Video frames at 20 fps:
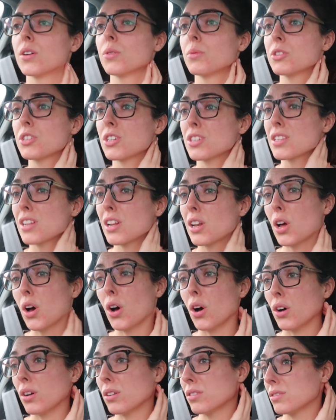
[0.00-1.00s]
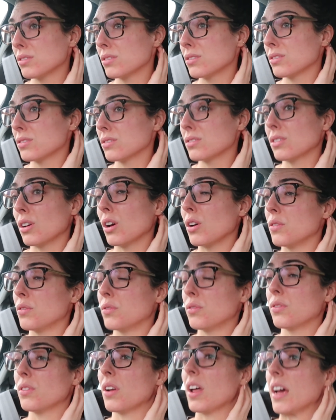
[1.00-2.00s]
which is a lot
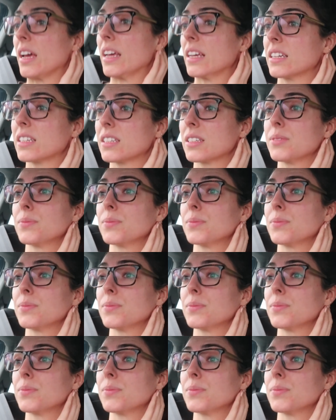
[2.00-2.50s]
of like,